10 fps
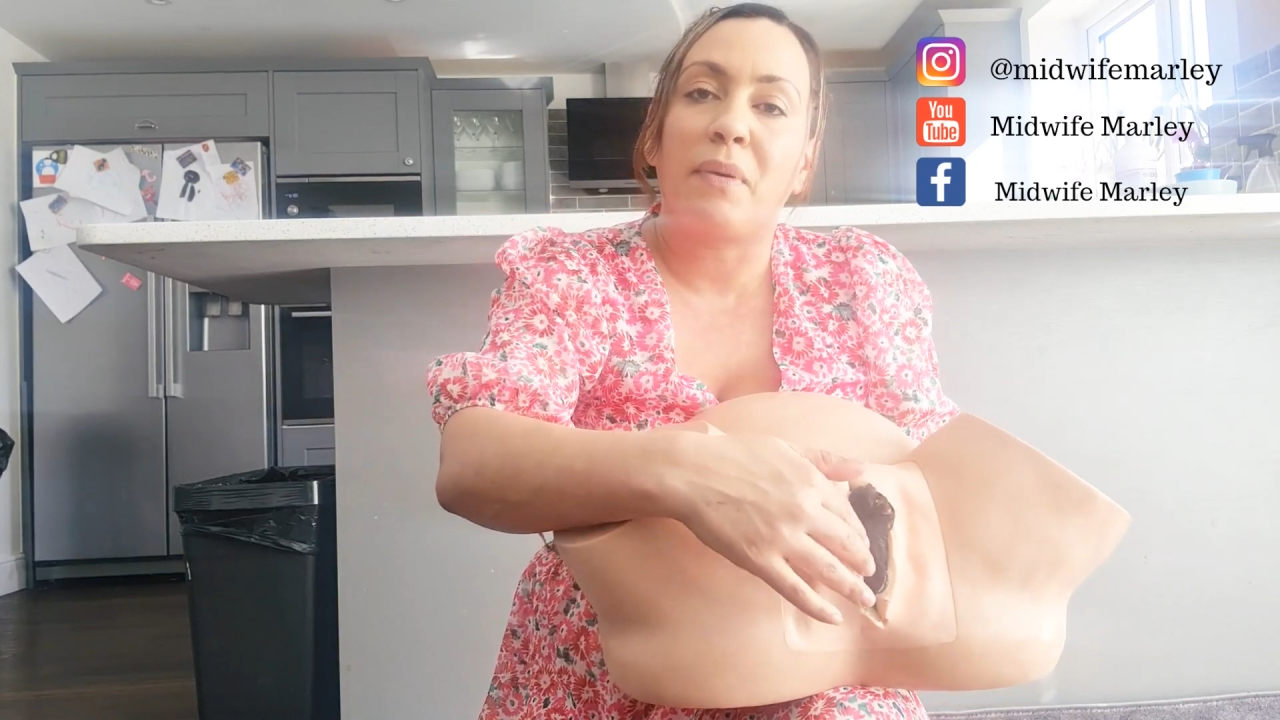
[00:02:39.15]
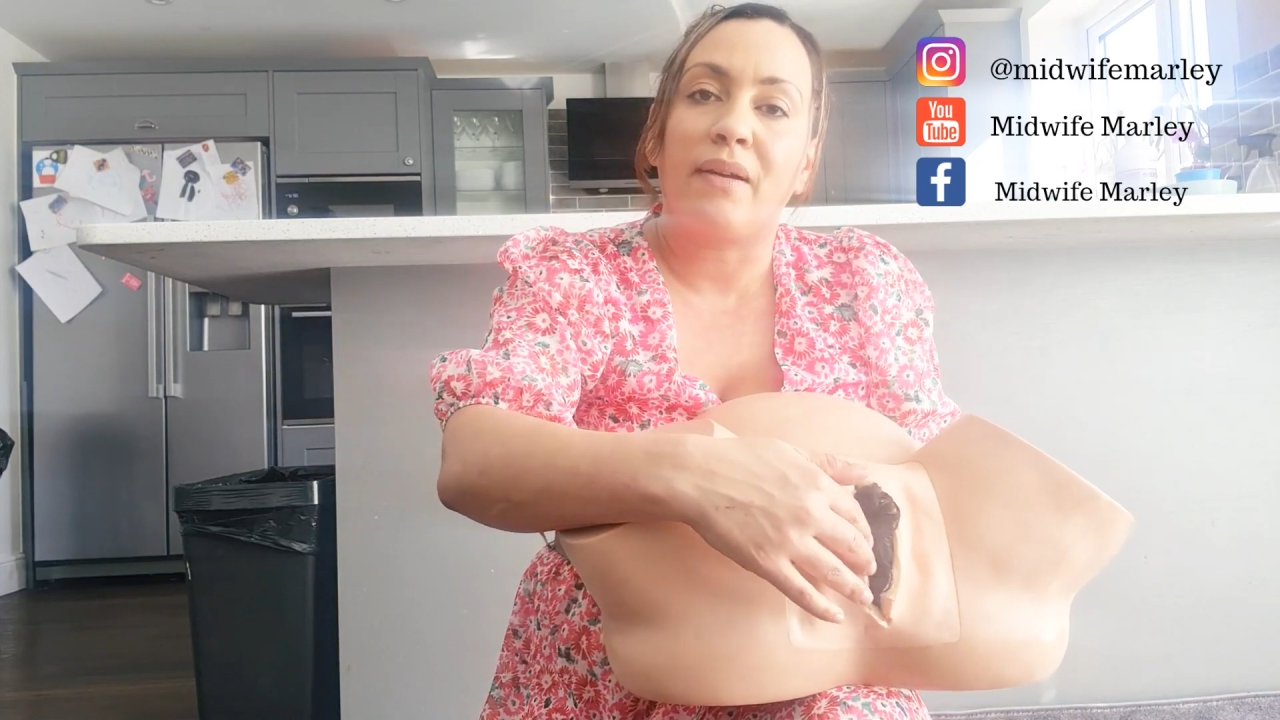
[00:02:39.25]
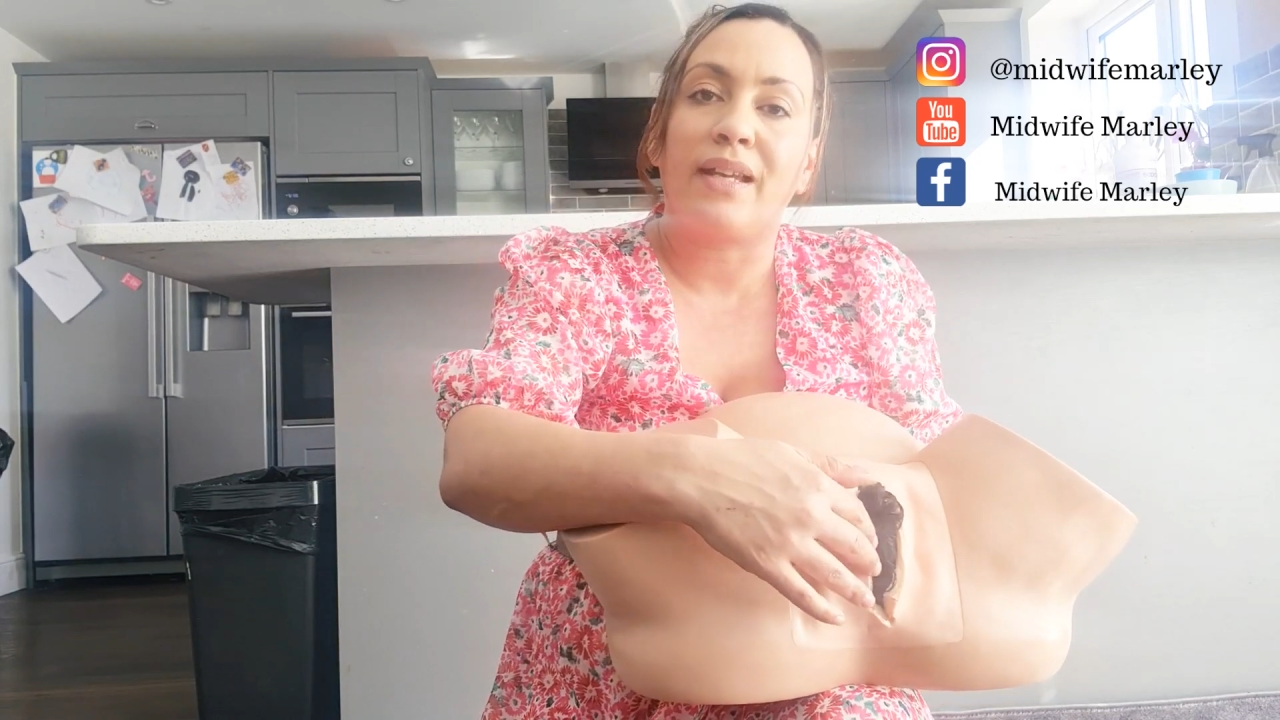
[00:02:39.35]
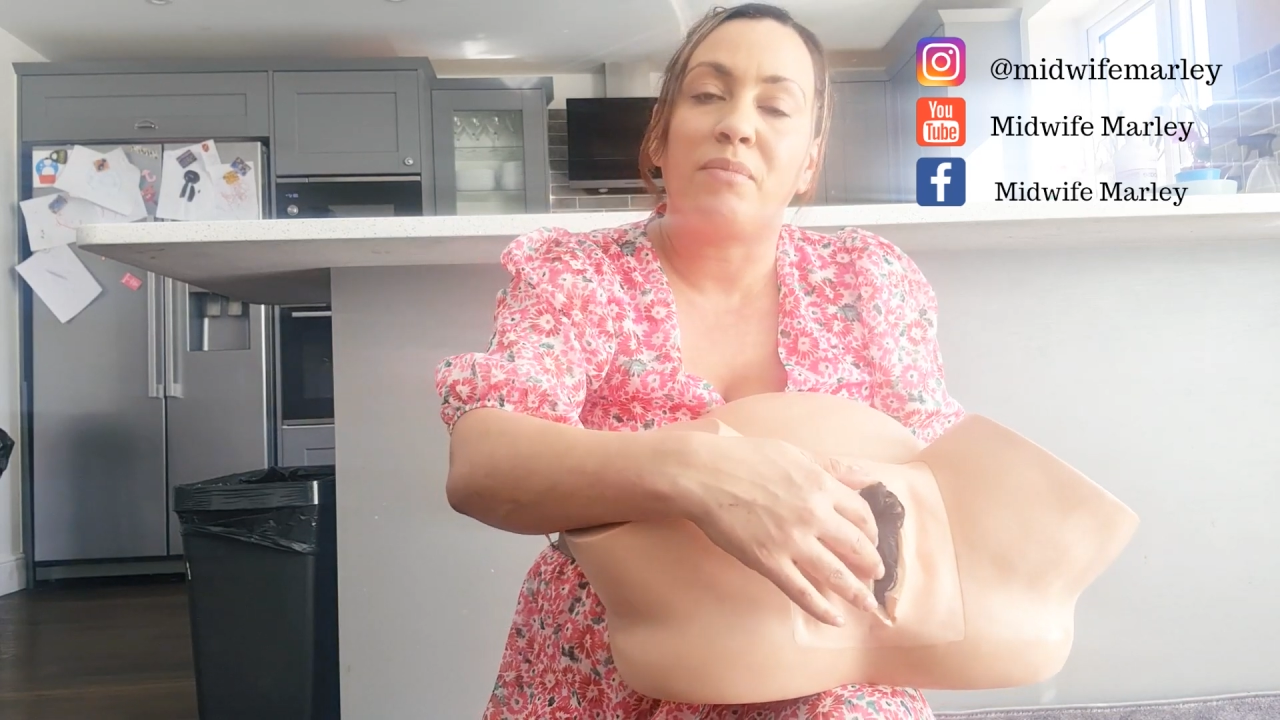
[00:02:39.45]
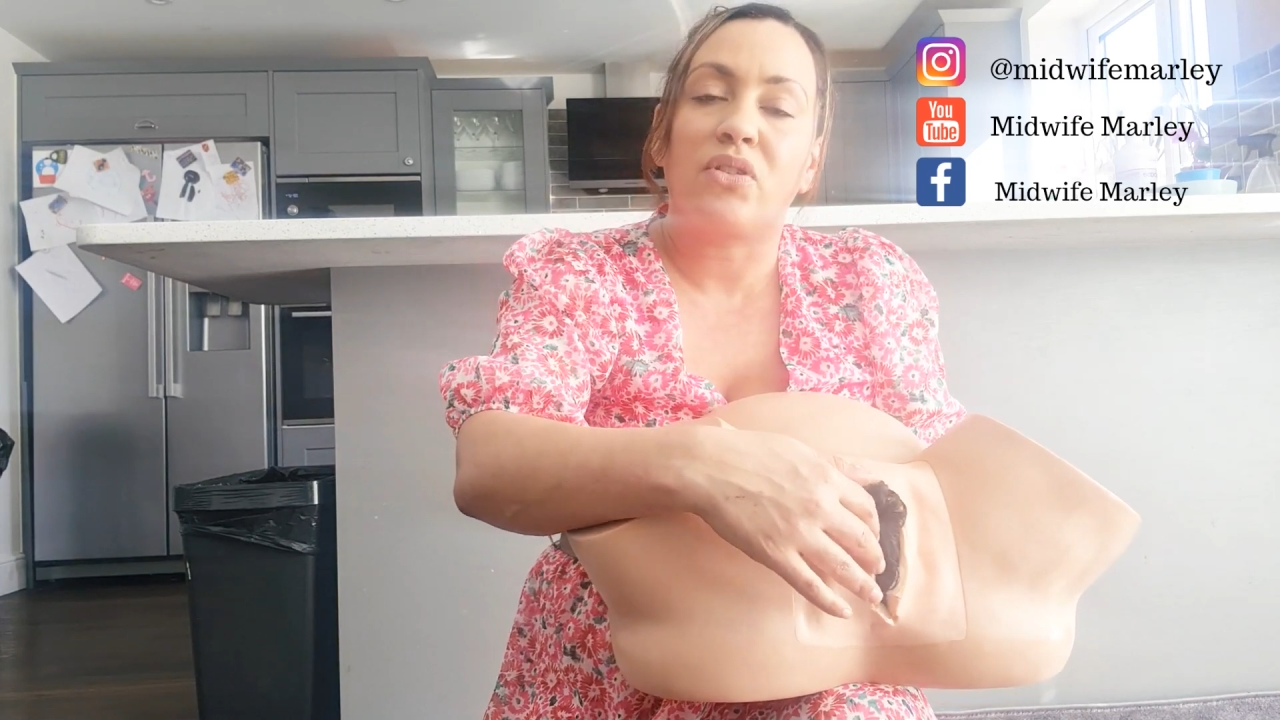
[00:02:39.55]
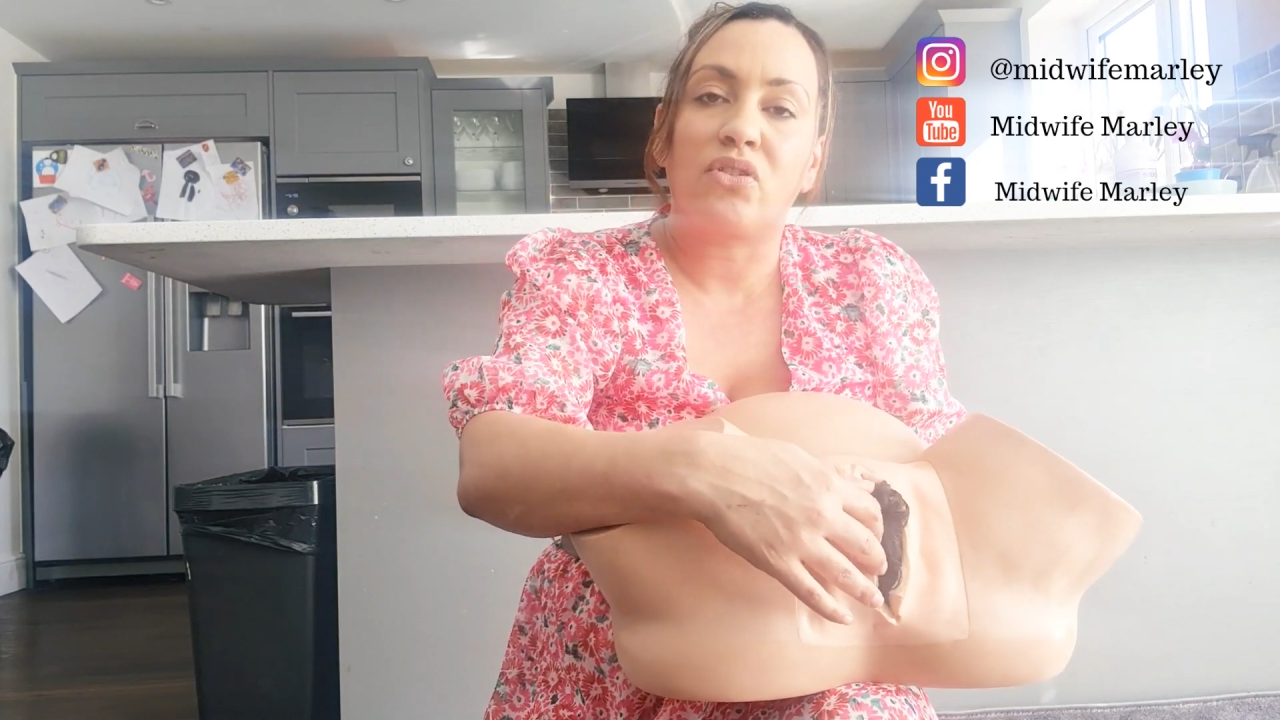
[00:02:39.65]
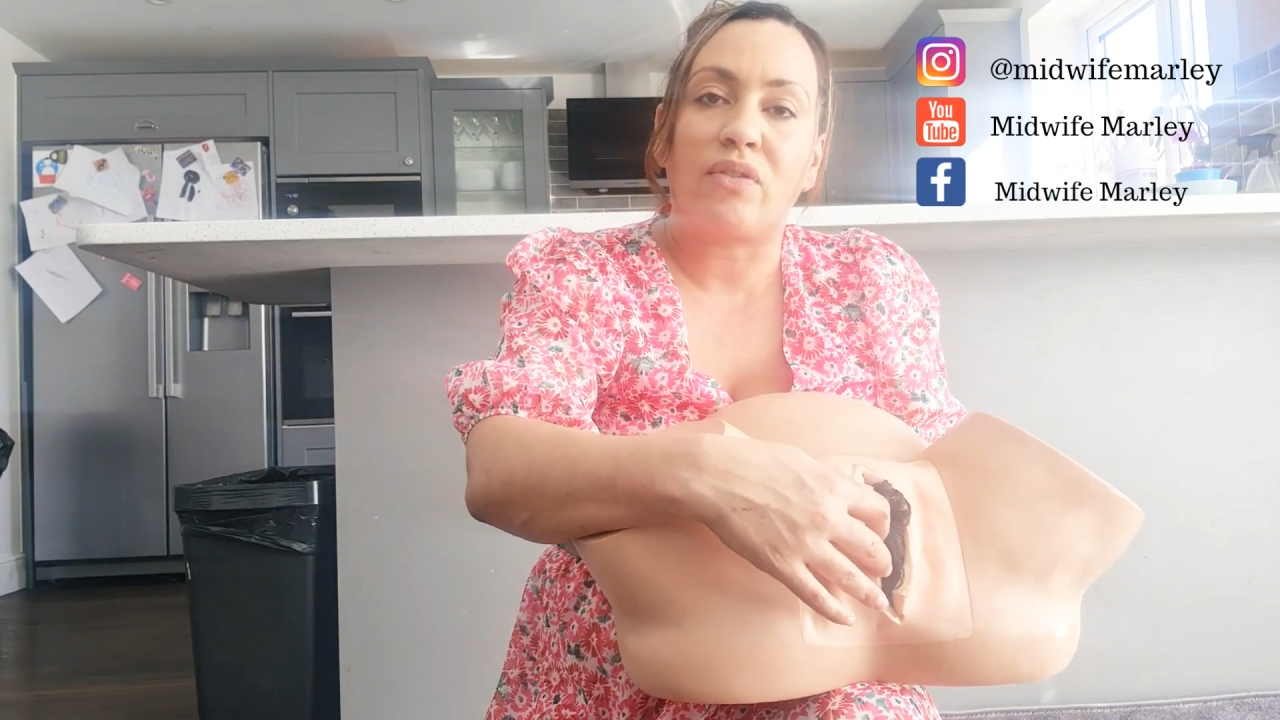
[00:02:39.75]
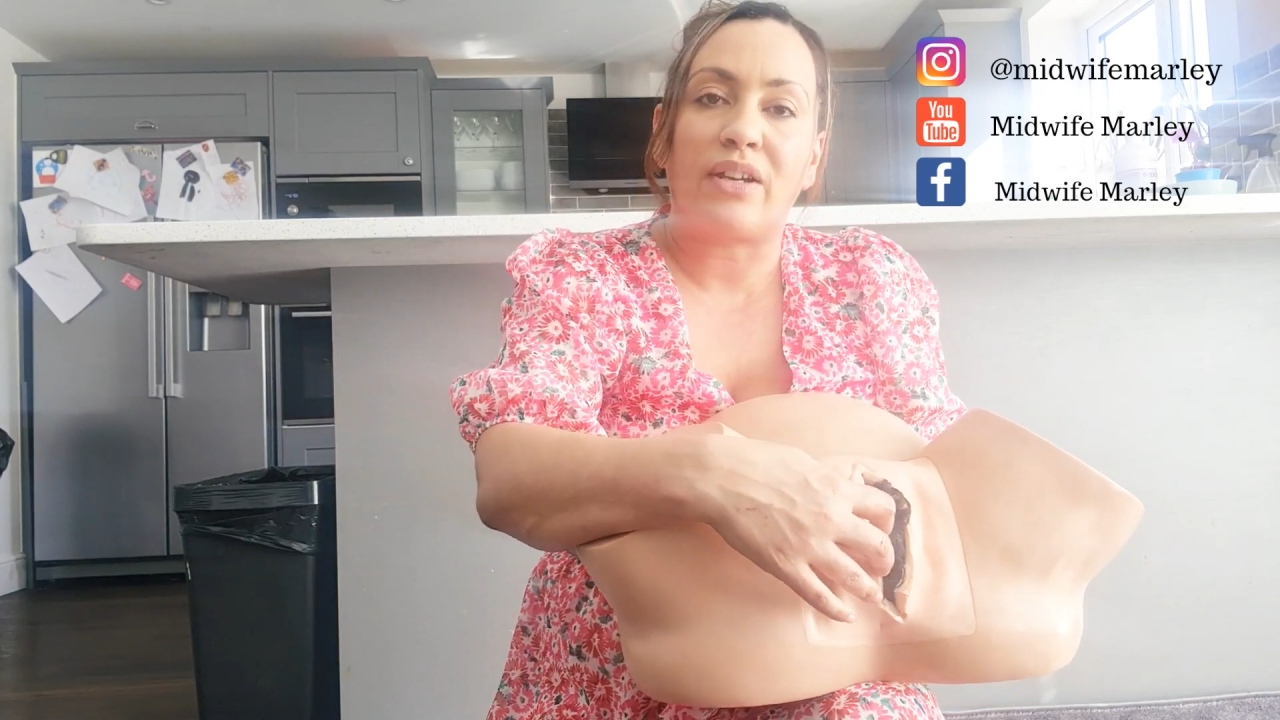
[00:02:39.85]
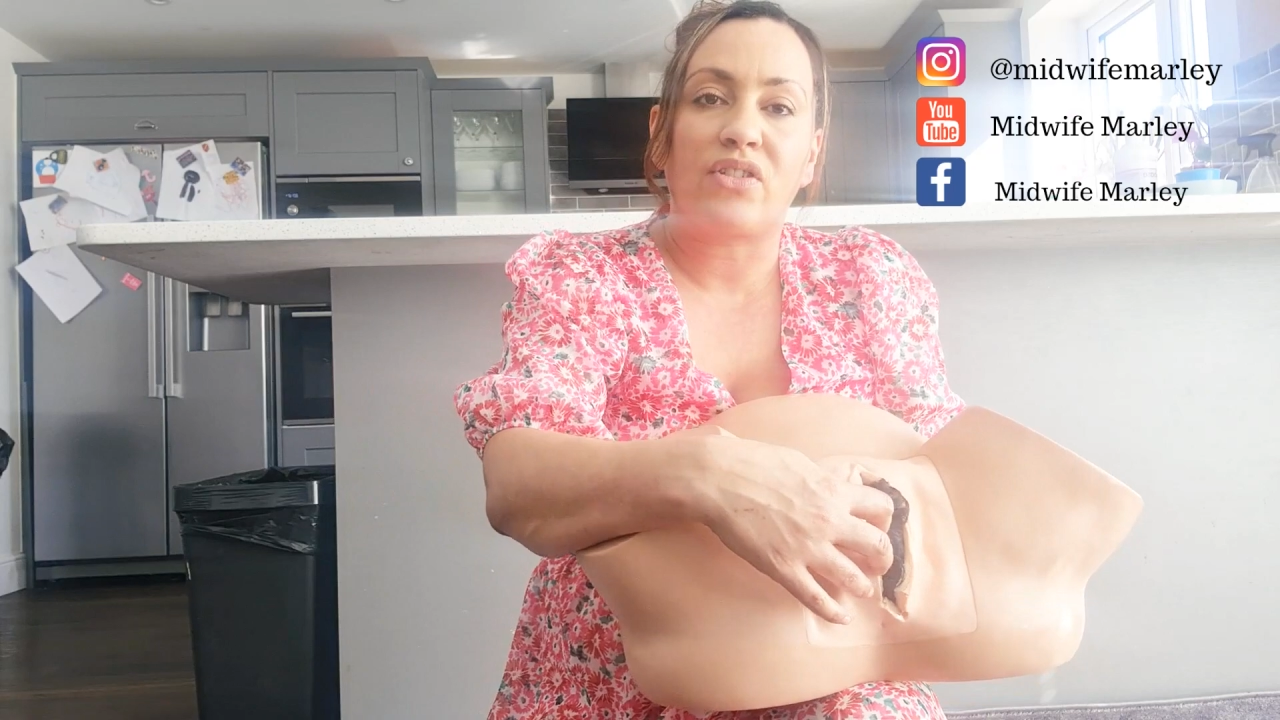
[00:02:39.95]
perineum to stretch.